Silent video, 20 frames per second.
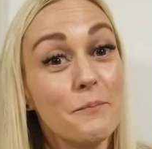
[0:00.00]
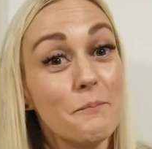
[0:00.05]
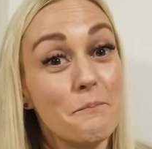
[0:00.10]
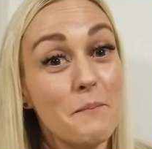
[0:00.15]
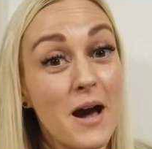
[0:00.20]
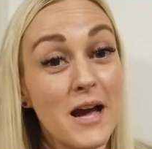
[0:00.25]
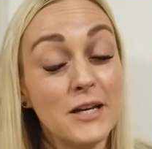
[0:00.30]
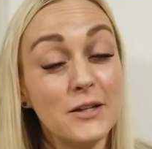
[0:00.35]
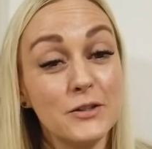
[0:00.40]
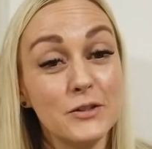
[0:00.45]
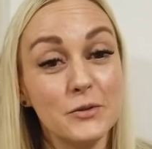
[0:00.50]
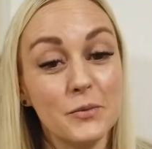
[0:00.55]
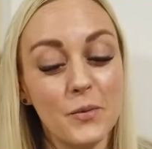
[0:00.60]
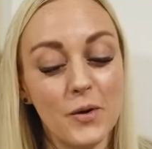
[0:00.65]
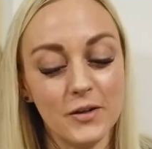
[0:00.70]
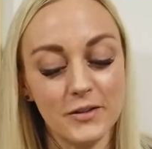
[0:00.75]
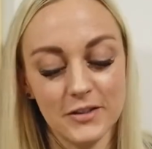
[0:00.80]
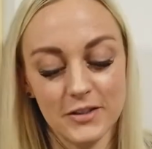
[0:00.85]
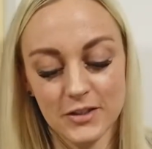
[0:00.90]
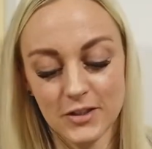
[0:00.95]
Miles
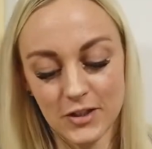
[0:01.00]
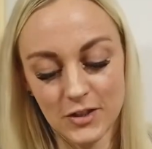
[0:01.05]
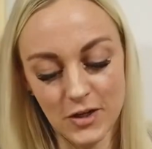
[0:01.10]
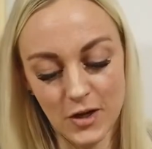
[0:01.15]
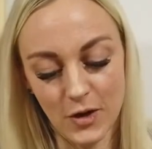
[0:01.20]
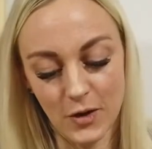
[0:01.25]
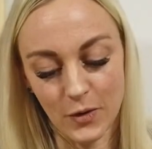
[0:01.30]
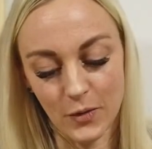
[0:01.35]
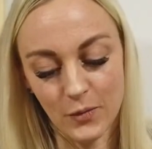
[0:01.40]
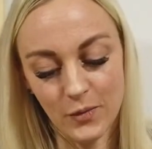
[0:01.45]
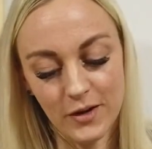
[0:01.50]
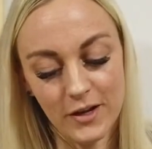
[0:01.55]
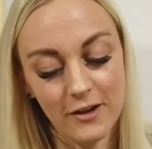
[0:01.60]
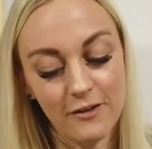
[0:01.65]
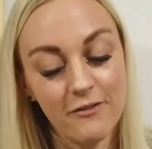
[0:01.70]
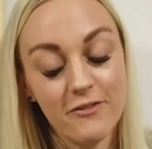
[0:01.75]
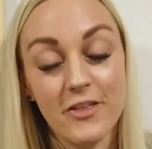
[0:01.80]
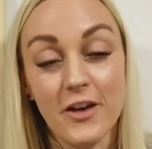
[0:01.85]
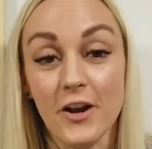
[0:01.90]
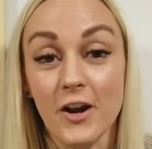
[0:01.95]
wants to know
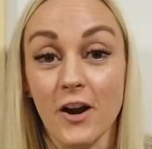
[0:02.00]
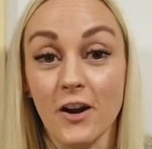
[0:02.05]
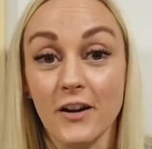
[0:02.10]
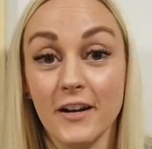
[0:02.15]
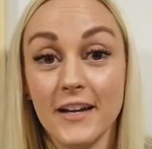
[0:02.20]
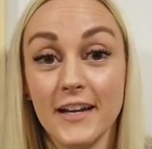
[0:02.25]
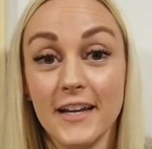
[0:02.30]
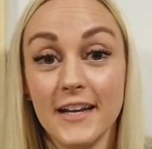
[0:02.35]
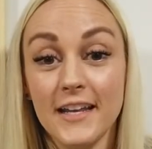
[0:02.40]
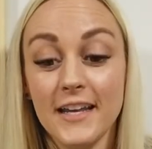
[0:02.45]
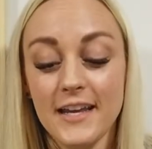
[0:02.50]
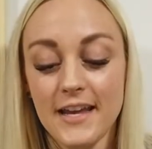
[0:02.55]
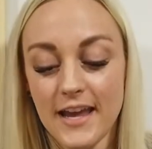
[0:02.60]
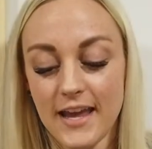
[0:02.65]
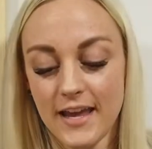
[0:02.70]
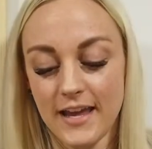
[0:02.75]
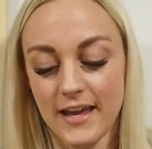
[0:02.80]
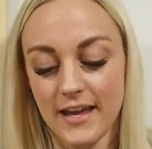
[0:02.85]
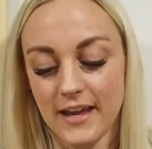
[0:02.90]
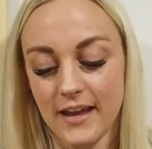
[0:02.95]
if there are any
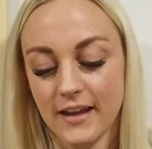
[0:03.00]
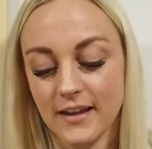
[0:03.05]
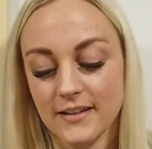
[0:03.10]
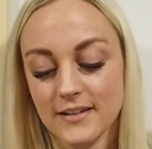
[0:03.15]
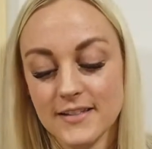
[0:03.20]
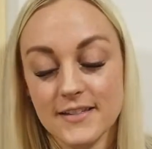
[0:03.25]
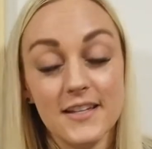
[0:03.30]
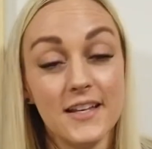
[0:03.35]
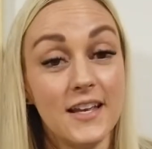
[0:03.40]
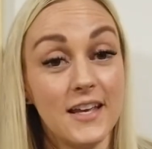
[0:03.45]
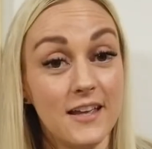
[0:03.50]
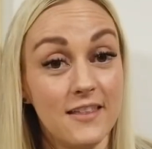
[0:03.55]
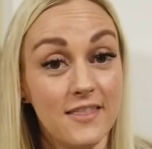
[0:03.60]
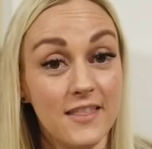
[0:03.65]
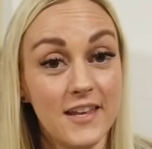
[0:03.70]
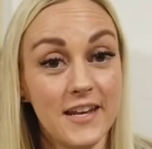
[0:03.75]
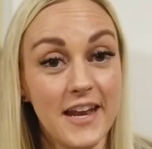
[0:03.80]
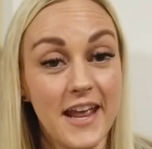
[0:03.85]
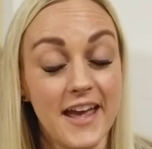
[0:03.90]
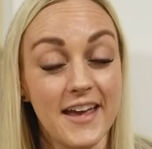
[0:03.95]
eggs in
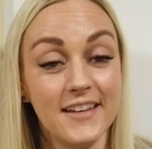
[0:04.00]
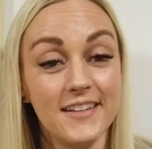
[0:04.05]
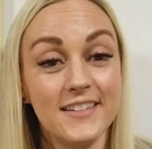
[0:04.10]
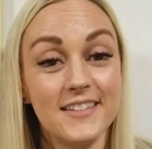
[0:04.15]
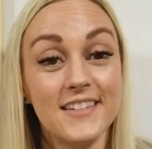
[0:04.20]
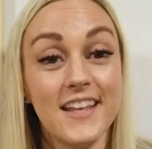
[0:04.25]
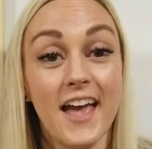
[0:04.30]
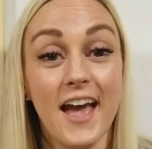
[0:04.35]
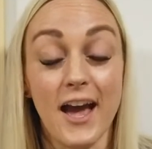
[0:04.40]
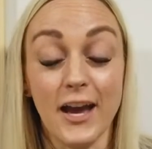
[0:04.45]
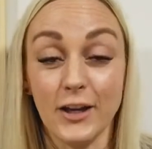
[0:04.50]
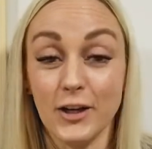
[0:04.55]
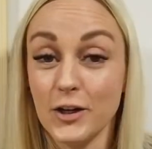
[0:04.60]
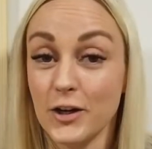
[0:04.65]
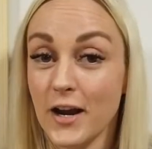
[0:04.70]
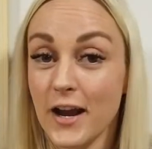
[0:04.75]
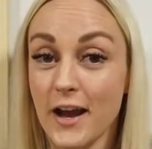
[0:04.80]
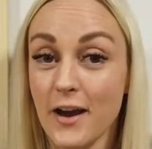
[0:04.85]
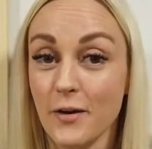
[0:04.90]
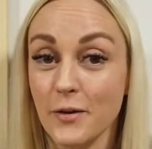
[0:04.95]
the nest at your
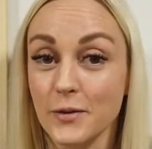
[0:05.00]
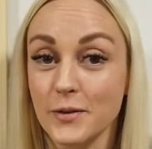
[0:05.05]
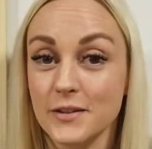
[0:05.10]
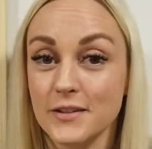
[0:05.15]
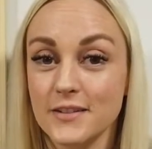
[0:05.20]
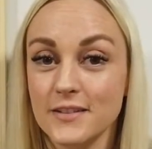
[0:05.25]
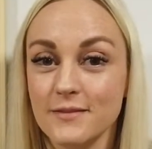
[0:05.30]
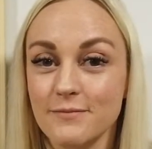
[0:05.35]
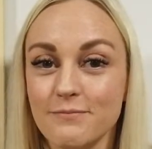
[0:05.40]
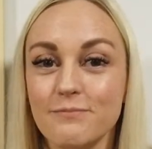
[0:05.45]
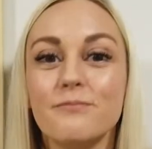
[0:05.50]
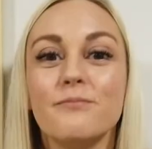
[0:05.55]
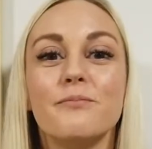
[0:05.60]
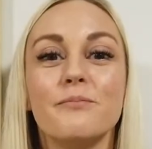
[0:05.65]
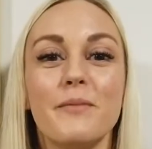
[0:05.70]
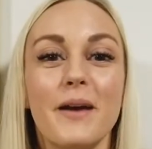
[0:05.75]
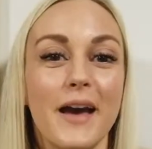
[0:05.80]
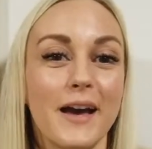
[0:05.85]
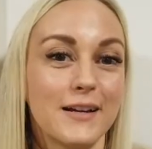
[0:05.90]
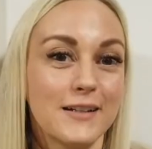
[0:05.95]
house.
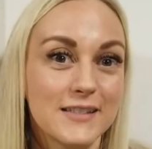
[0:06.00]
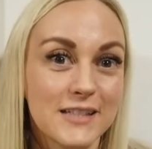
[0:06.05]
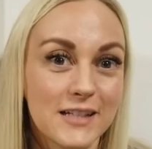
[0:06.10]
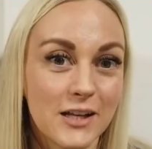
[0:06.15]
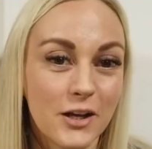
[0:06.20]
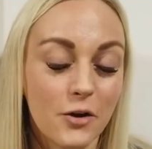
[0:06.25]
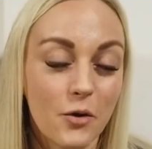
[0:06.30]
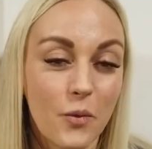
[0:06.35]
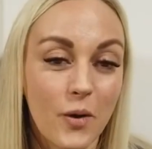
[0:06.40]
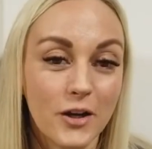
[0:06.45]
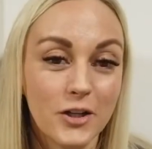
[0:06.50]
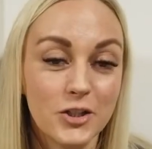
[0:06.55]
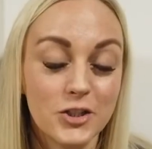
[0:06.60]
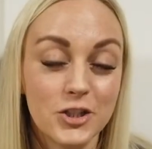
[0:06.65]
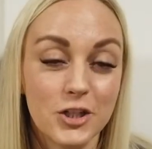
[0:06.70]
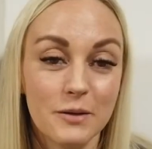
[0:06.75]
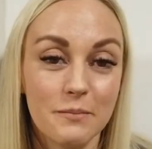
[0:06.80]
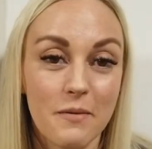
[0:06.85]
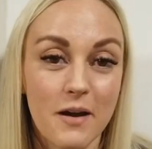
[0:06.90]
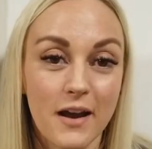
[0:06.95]
Excellent
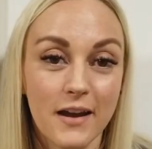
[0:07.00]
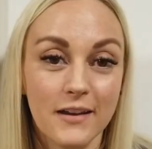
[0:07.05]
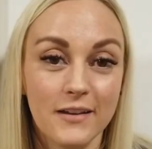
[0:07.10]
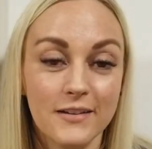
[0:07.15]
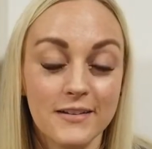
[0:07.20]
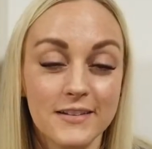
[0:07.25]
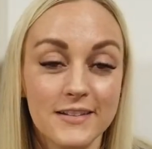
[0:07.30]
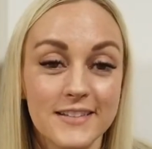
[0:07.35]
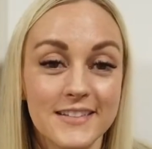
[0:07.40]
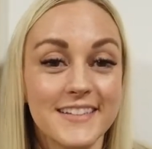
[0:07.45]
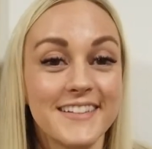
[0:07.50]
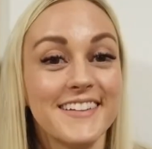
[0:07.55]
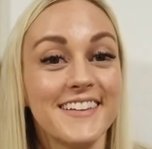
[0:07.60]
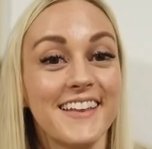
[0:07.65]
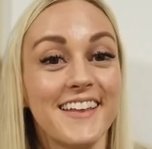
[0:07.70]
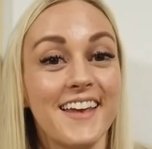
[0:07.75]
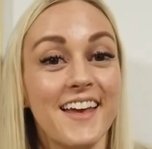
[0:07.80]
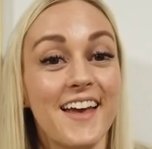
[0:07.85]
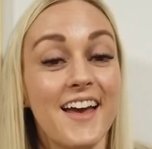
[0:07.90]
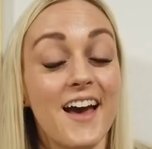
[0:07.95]
question, Miles.
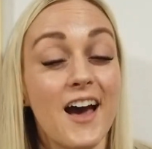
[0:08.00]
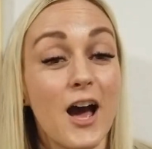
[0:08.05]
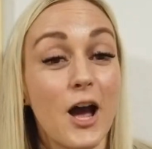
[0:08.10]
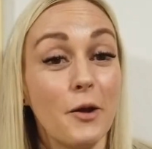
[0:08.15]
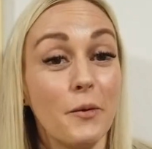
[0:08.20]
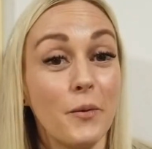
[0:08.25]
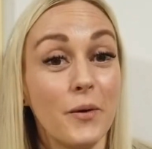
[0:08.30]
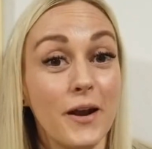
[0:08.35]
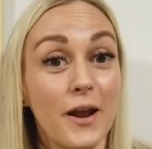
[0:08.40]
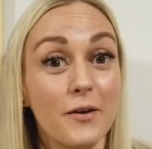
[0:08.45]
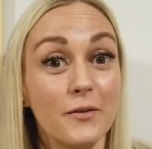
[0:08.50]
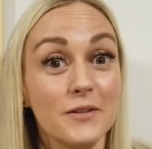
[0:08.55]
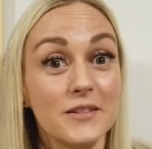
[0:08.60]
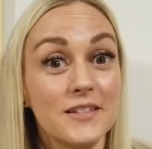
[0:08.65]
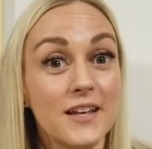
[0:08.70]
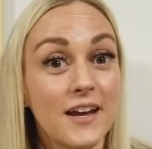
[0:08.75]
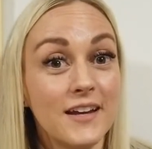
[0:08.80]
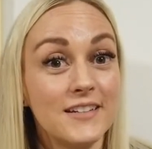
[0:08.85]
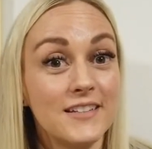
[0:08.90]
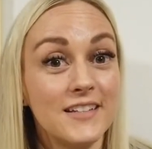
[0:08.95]
I went
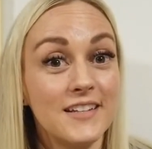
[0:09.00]
outside